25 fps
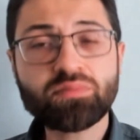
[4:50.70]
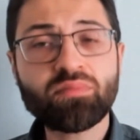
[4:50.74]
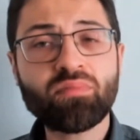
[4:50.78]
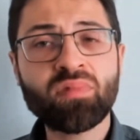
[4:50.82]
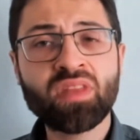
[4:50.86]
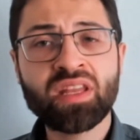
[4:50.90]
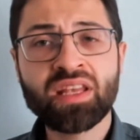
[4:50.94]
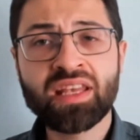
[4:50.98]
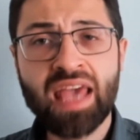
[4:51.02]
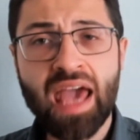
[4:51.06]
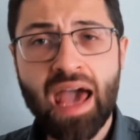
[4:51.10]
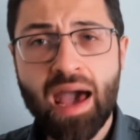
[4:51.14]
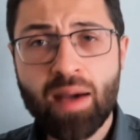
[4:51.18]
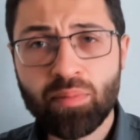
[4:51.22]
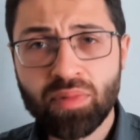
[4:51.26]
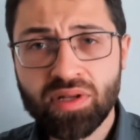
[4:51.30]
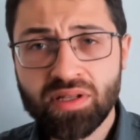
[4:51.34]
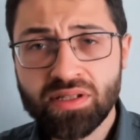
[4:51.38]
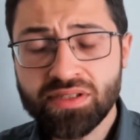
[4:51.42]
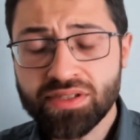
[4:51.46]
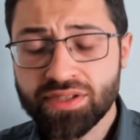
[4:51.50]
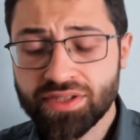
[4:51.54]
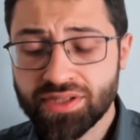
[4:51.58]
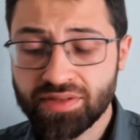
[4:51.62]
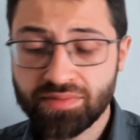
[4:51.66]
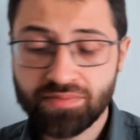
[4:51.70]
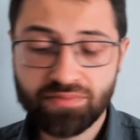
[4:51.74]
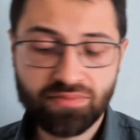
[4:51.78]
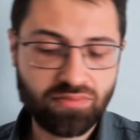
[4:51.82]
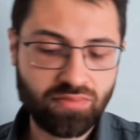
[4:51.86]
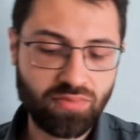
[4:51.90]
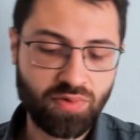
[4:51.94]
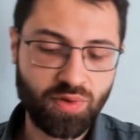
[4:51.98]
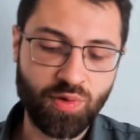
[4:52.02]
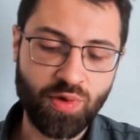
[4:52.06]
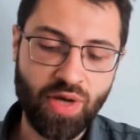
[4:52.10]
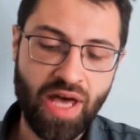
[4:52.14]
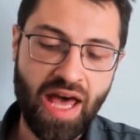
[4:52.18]
Camels,
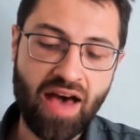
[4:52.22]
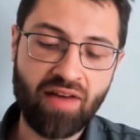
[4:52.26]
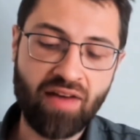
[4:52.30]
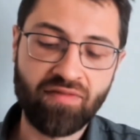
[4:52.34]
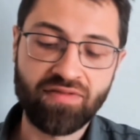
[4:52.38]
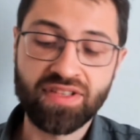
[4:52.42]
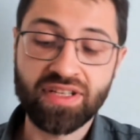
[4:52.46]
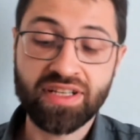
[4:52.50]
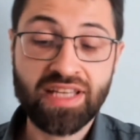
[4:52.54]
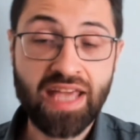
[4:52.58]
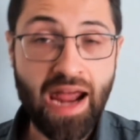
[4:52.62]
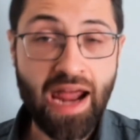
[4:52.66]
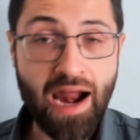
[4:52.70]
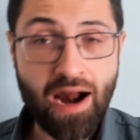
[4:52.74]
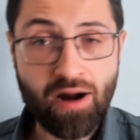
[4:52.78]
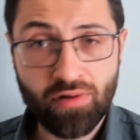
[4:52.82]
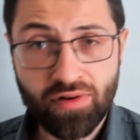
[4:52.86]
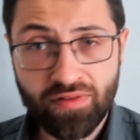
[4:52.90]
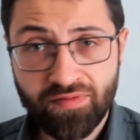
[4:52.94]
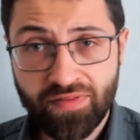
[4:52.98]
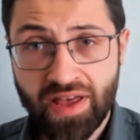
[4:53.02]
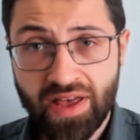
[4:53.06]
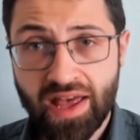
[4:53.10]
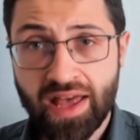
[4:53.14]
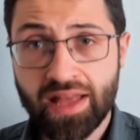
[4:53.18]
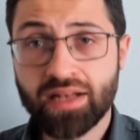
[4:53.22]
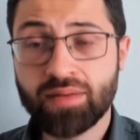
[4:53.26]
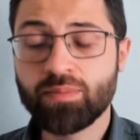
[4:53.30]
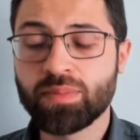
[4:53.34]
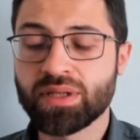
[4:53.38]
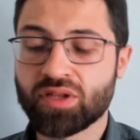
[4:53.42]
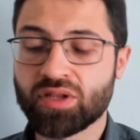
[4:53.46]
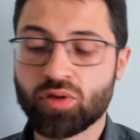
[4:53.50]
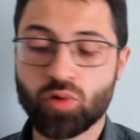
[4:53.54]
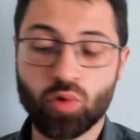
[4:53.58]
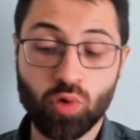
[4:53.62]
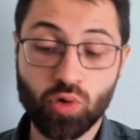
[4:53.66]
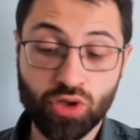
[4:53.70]
you have the caravan,
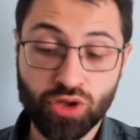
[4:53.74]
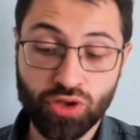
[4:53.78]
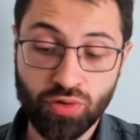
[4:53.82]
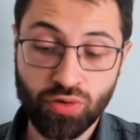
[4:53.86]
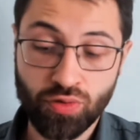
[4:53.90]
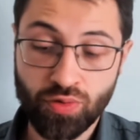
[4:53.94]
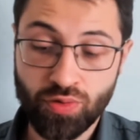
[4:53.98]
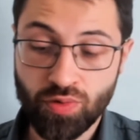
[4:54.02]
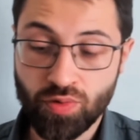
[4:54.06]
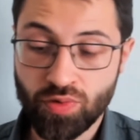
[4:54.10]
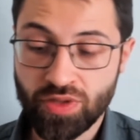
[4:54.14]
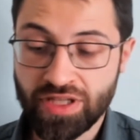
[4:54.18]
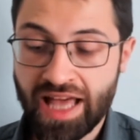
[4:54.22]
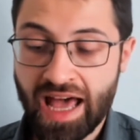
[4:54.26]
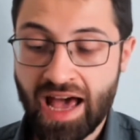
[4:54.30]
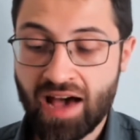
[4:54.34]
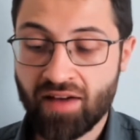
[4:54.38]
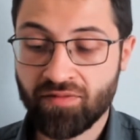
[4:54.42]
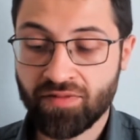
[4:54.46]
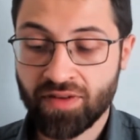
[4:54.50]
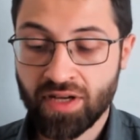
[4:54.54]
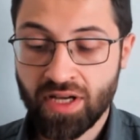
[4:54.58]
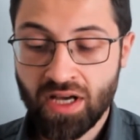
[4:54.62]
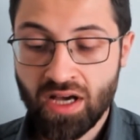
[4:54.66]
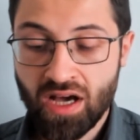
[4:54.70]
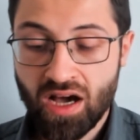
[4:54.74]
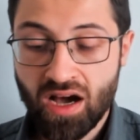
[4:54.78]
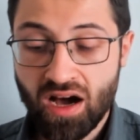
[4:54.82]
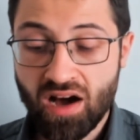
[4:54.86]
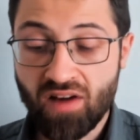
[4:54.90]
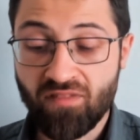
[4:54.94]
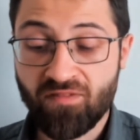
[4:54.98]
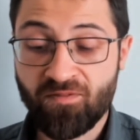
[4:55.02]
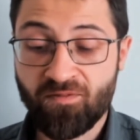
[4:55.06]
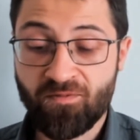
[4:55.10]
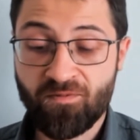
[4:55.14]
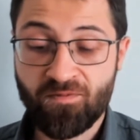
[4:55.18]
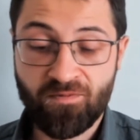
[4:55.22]
but also you would have a
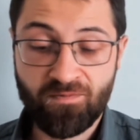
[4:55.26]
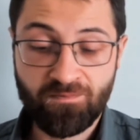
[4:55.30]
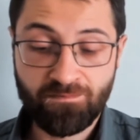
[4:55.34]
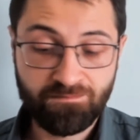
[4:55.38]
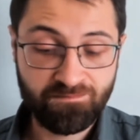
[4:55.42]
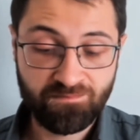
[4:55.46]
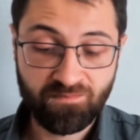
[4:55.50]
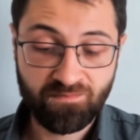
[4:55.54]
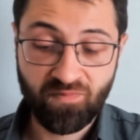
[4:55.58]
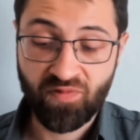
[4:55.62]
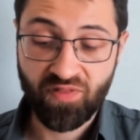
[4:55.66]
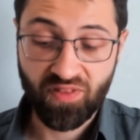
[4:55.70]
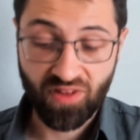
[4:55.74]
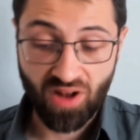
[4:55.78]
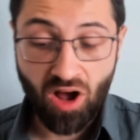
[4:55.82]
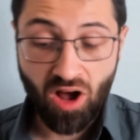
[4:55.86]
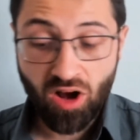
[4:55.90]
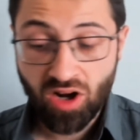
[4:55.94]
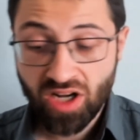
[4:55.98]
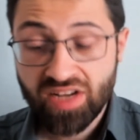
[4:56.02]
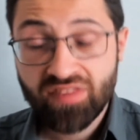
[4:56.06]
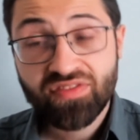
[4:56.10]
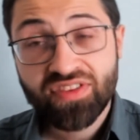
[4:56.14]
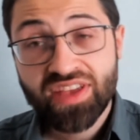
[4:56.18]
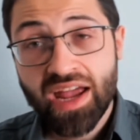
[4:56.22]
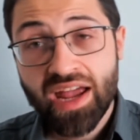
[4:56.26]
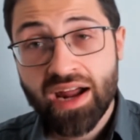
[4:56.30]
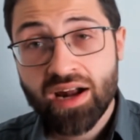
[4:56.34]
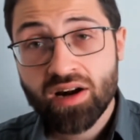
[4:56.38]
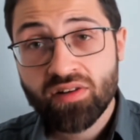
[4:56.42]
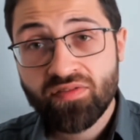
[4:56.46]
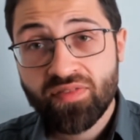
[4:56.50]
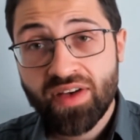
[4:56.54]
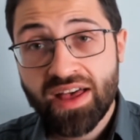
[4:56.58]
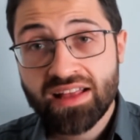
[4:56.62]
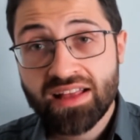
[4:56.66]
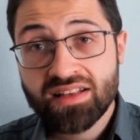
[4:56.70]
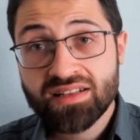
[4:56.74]
flock of
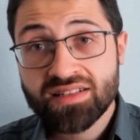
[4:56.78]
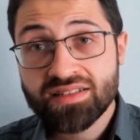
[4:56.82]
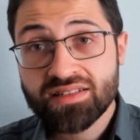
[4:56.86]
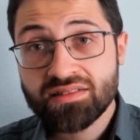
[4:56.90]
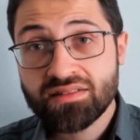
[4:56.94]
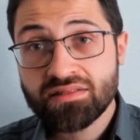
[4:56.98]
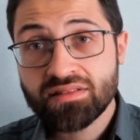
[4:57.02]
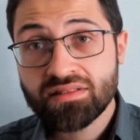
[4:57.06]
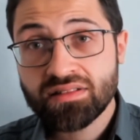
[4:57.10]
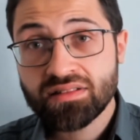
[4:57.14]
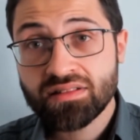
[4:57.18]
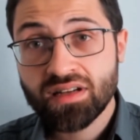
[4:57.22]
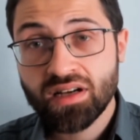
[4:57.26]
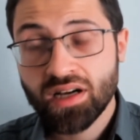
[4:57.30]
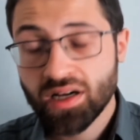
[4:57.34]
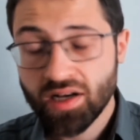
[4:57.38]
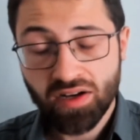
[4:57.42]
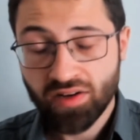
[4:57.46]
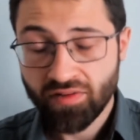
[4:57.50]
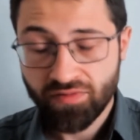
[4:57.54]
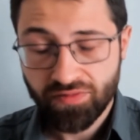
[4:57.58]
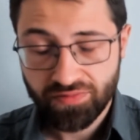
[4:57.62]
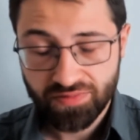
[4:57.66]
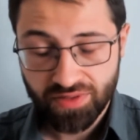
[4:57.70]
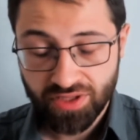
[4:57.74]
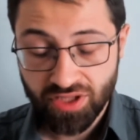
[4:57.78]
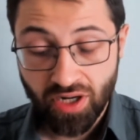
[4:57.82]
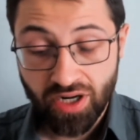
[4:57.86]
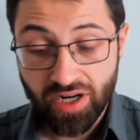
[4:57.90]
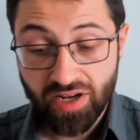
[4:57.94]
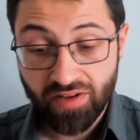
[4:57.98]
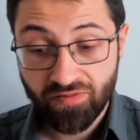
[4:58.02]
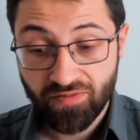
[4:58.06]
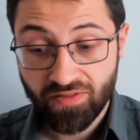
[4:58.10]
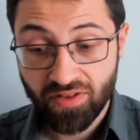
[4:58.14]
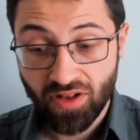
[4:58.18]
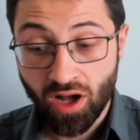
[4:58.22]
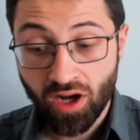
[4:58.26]
caravans,
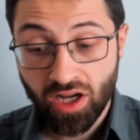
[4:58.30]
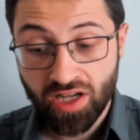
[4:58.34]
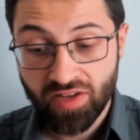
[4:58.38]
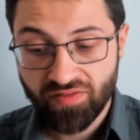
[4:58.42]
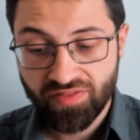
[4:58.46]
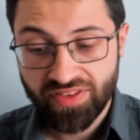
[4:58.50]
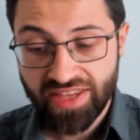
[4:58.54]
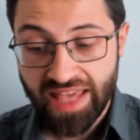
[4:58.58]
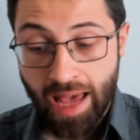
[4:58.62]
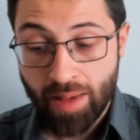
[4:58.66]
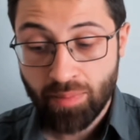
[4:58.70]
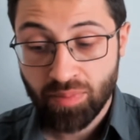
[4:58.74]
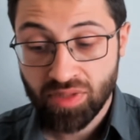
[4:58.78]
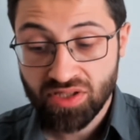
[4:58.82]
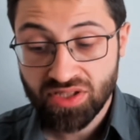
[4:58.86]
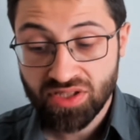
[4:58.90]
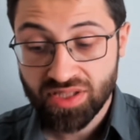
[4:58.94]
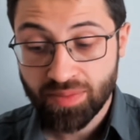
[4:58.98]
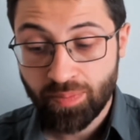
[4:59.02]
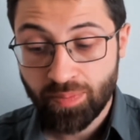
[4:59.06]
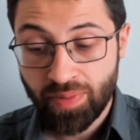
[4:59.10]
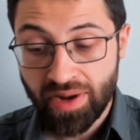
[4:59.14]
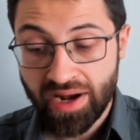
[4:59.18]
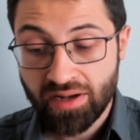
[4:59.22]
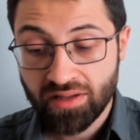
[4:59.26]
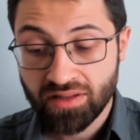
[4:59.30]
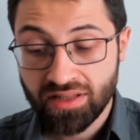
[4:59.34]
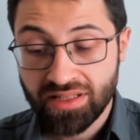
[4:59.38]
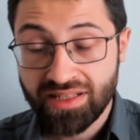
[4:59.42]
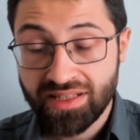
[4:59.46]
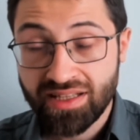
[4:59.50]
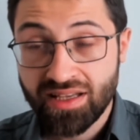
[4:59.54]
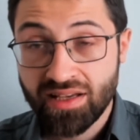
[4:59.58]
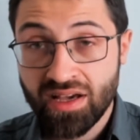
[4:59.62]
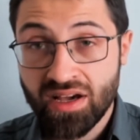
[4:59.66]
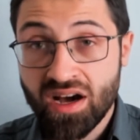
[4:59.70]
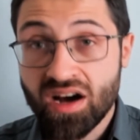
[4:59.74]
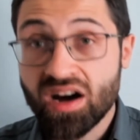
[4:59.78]
flock of camels
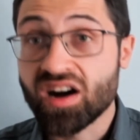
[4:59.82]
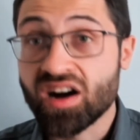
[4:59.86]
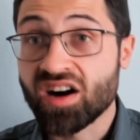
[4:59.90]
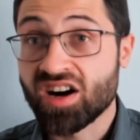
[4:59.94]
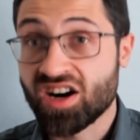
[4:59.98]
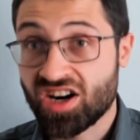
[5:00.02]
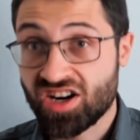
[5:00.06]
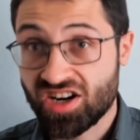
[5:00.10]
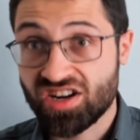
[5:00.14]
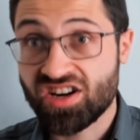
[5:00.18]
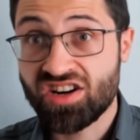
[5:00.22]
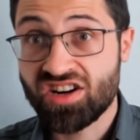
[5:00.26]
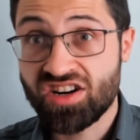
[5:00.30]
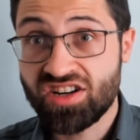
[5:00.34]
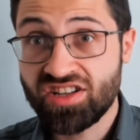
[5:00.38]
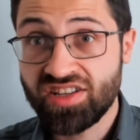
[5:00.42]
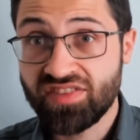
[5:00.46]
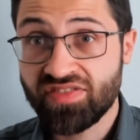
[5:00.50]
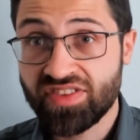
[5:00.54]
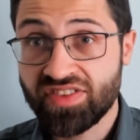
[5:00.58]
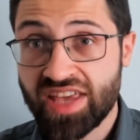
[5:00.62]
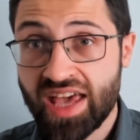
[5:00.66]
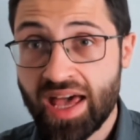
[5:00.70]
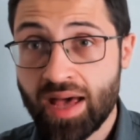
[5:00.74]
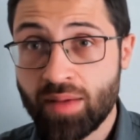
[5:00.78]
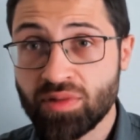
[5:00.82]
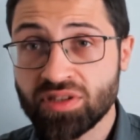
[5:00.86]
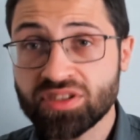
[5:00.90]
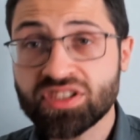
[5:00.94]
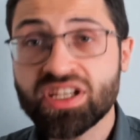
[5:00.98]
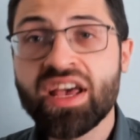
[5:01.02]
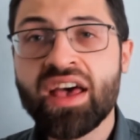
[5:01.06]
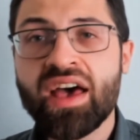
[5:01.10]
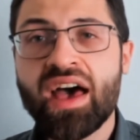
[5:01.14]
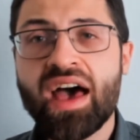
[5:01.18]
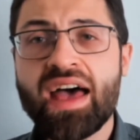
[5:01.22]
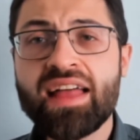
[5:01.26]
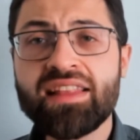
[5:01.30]
apparently, a herd of camels,
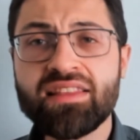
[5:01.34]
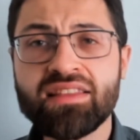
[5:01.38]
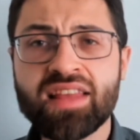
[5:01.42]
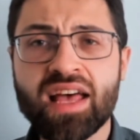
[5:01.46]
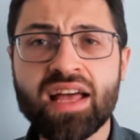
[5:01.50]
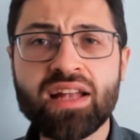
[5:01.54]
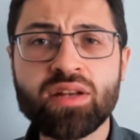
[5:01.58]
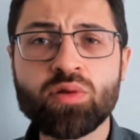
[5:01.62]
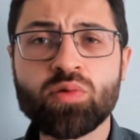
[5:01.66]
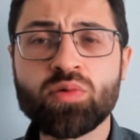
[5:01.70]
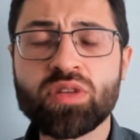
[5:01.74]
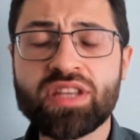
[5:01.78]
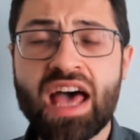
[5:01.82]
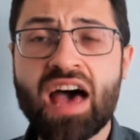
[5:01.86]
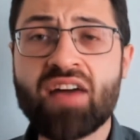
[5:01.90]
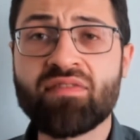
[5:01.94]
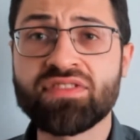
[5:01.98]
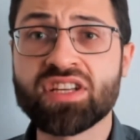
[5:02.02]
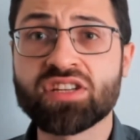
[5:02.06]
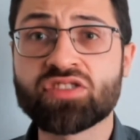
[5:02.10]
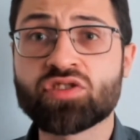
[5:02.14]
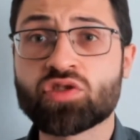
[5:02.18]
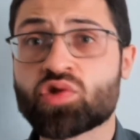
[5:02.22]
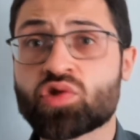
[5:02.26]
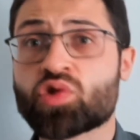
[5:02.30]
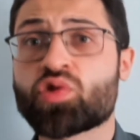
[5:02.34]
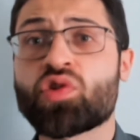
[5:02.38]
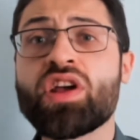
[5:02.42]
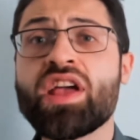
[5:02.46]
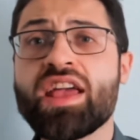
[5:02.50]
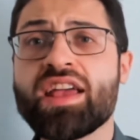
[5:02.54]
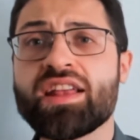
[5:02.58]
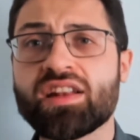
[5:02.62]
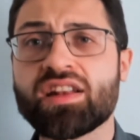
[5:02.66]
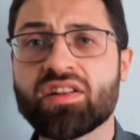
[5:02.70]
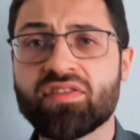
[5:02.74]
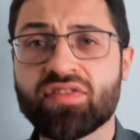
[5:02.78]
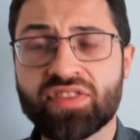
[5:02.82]
and then you would have the
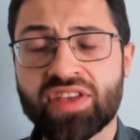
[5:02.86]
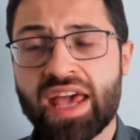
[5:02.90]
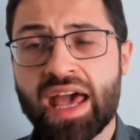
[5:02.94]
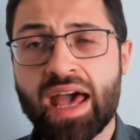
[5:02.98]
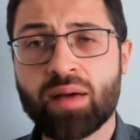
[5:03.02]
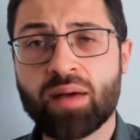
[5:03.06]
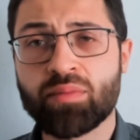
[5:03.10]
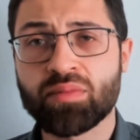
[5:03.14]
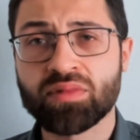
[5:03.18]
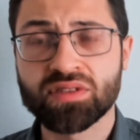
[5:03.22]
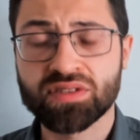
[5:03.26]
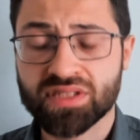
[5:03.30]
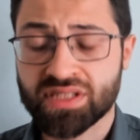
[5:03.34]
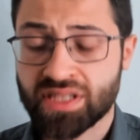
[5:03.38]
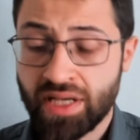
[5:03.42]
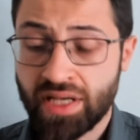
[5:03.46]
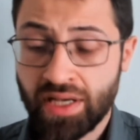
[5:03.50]
train of camels.